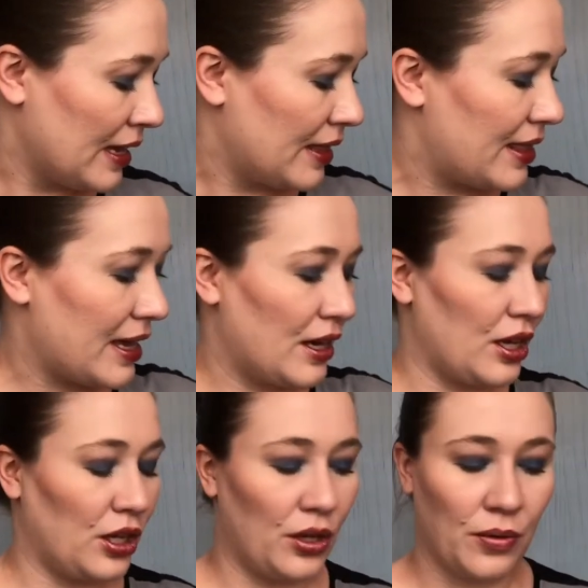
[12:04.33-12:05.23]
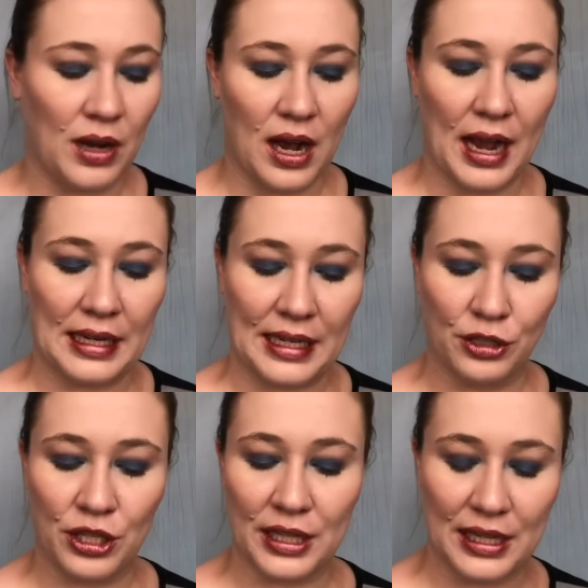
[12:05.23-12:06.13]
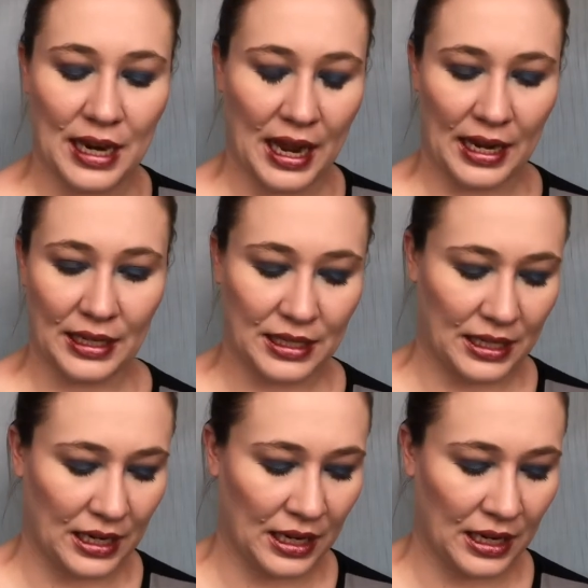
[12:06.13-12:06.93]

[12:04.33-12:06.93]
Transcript: Then you got Into the Night,